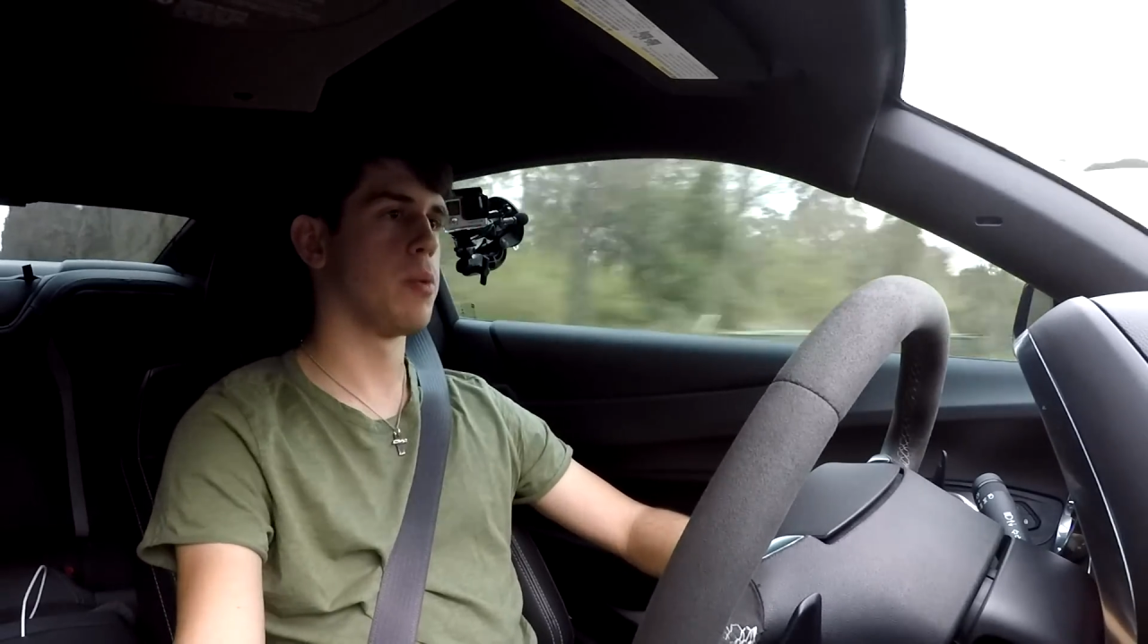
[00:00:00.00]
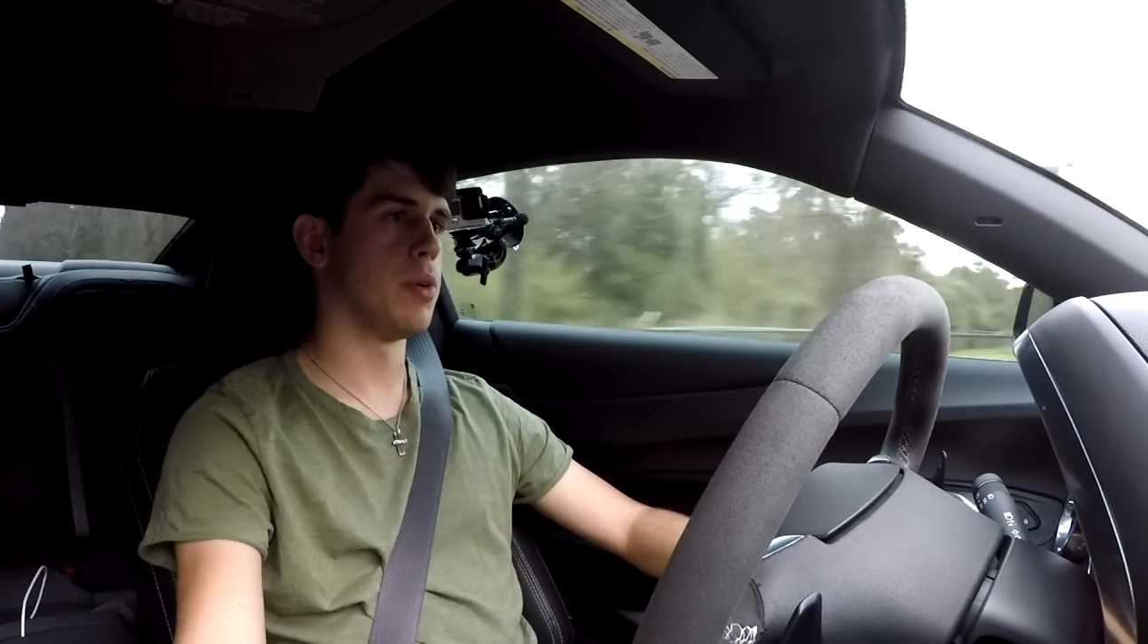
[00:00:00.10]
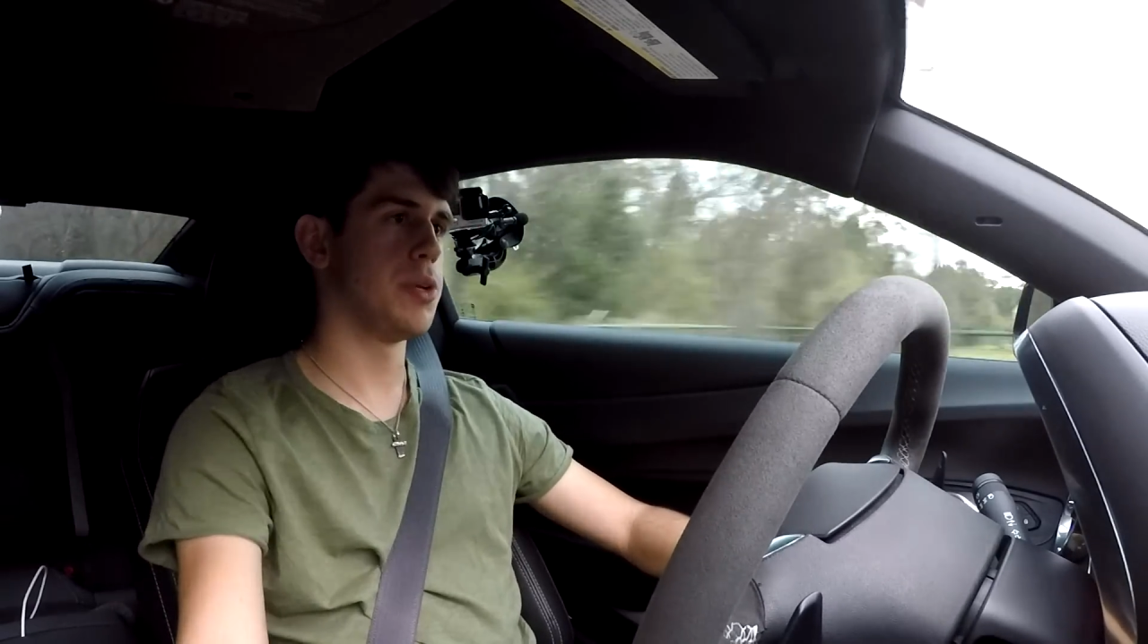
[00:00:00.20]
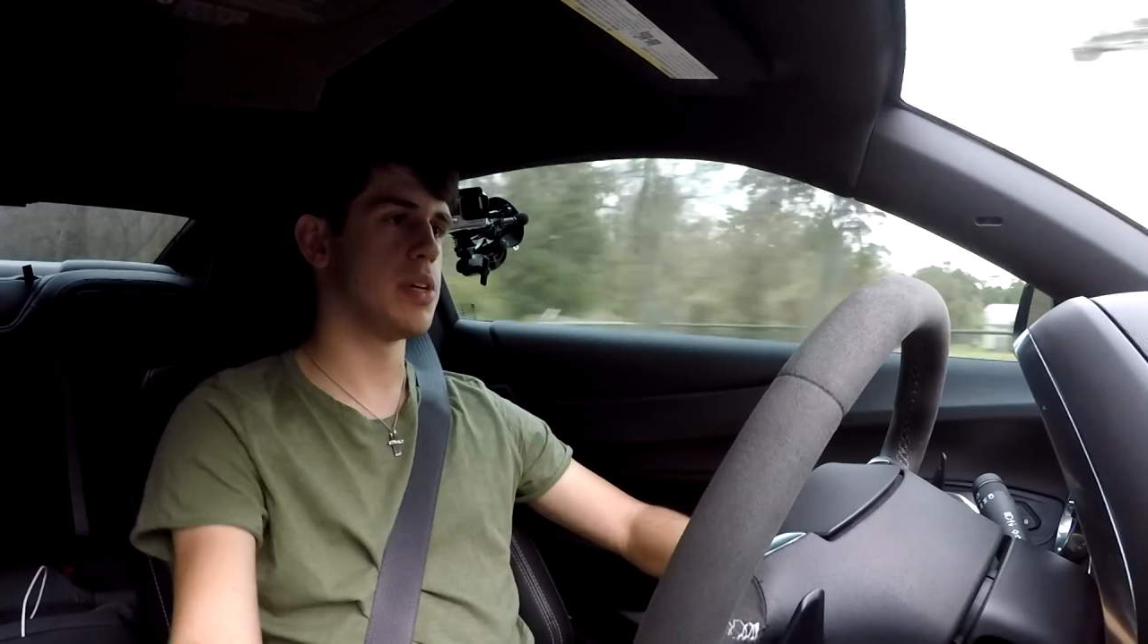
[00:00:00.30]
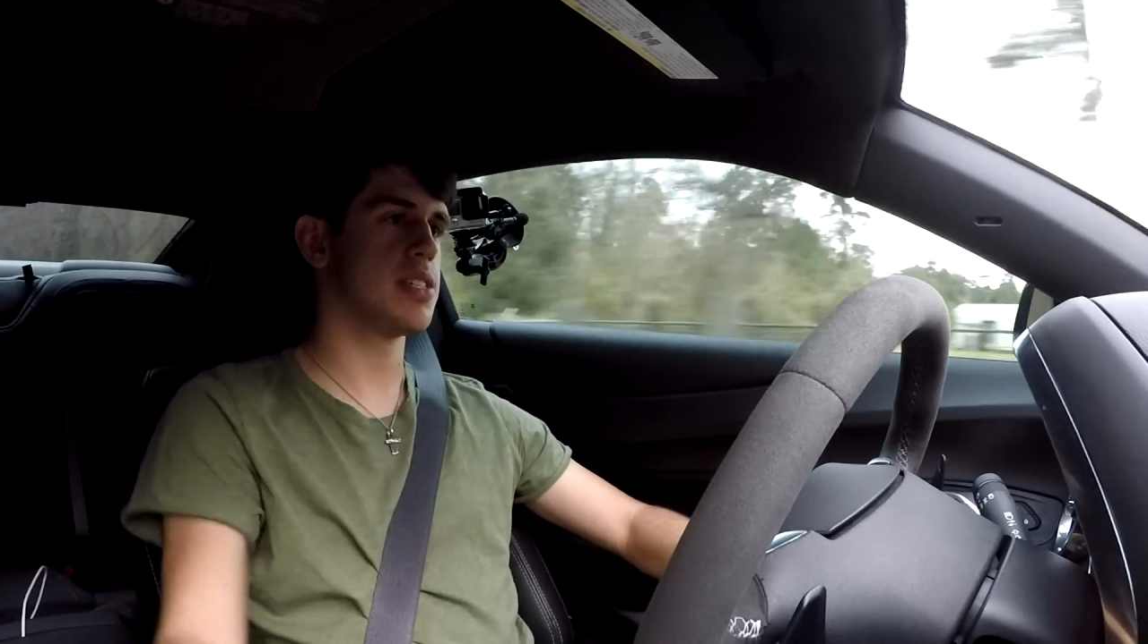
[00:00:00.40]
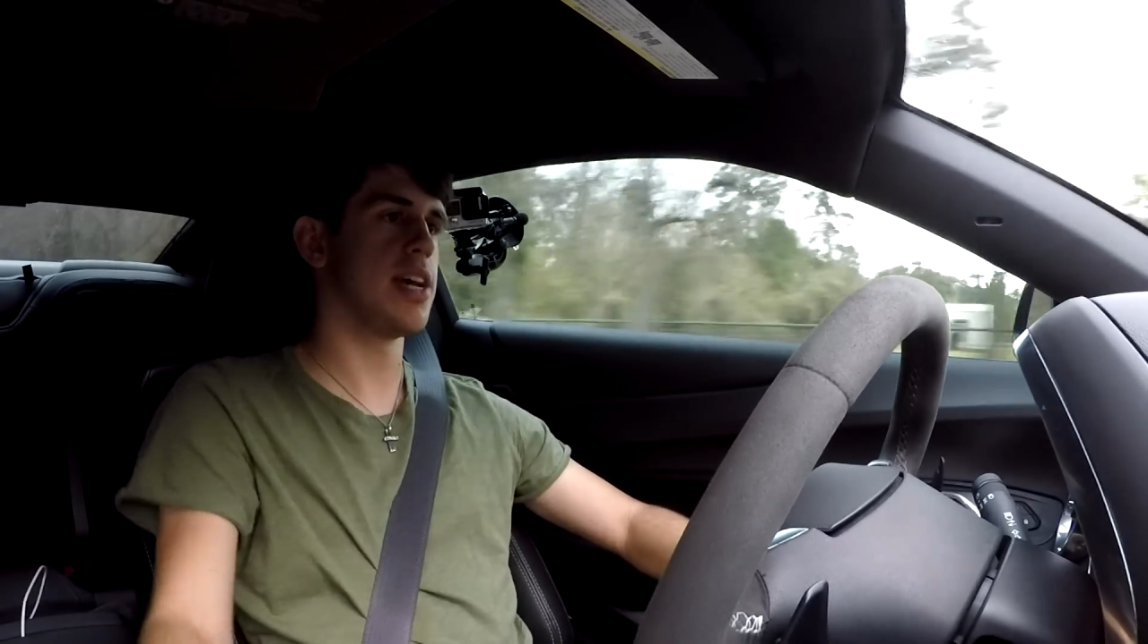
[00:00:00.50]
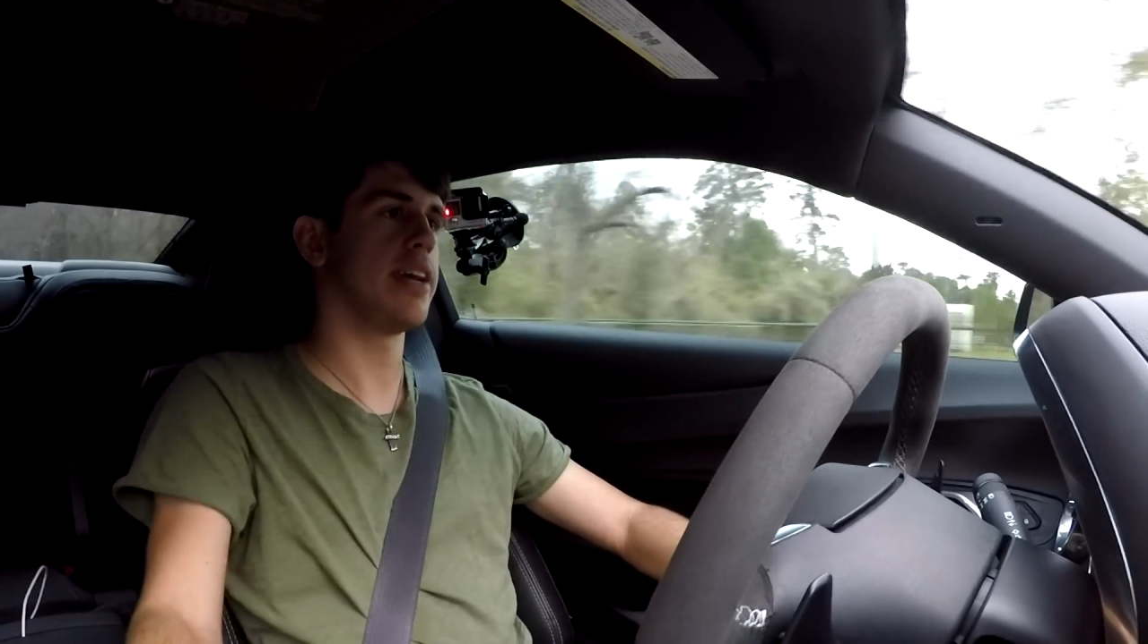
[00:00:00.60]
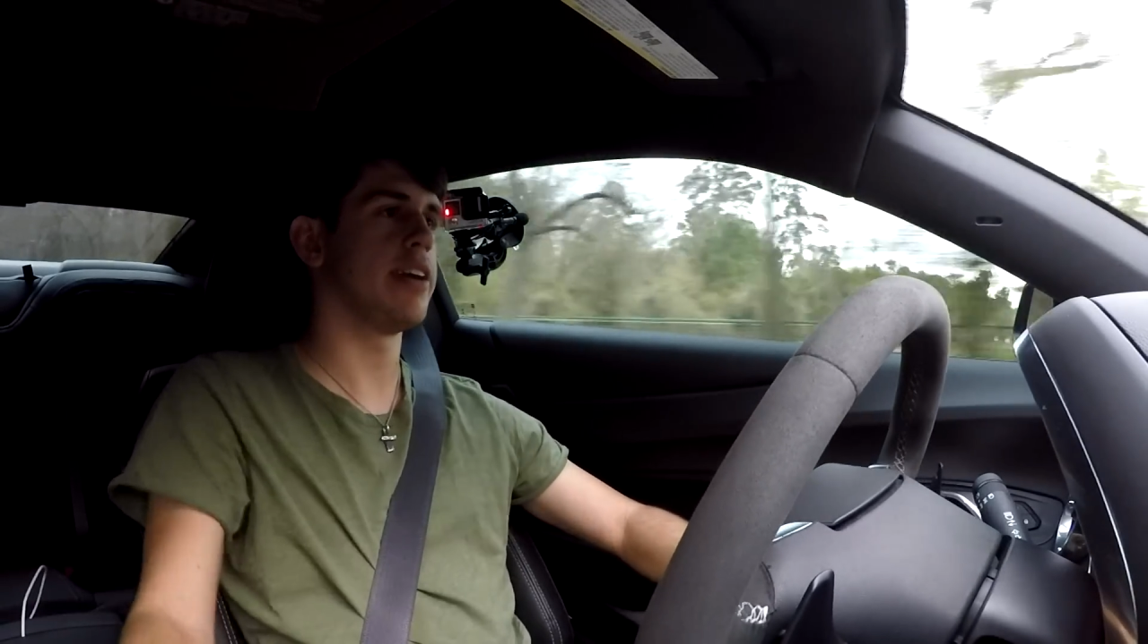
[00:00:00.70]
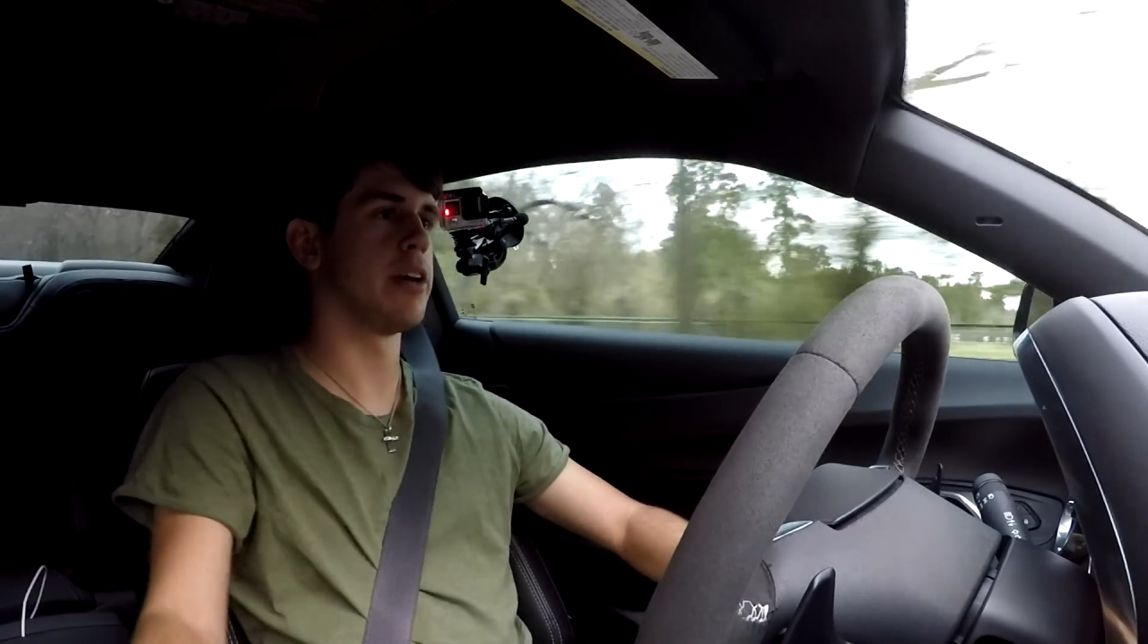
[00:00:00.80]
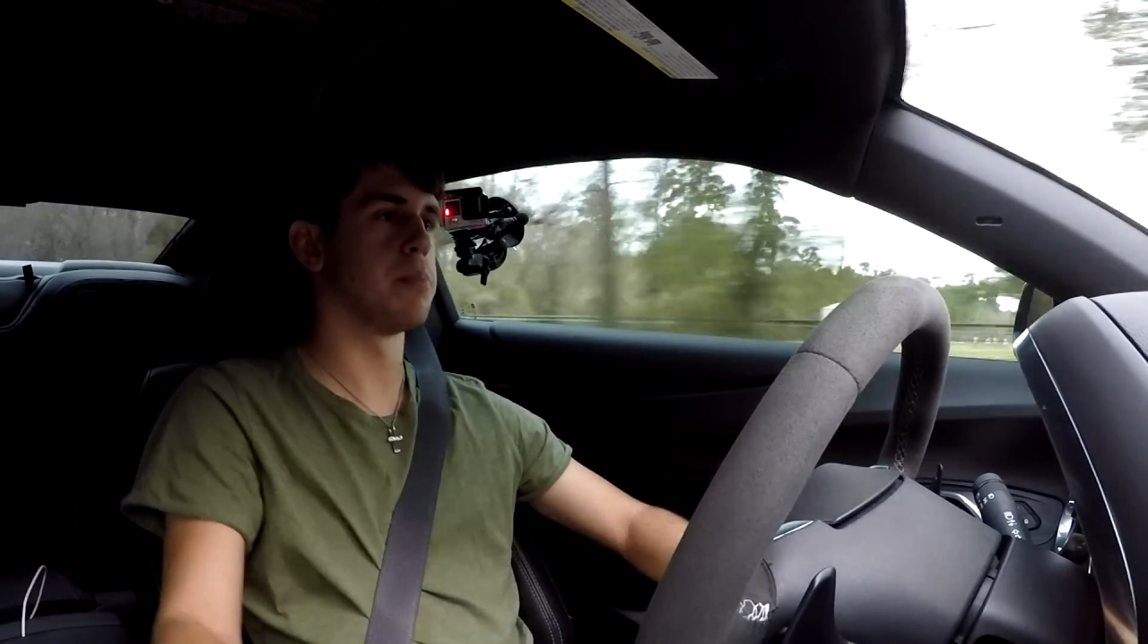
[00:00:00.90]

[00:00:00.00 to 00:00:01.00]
we'll do a second gear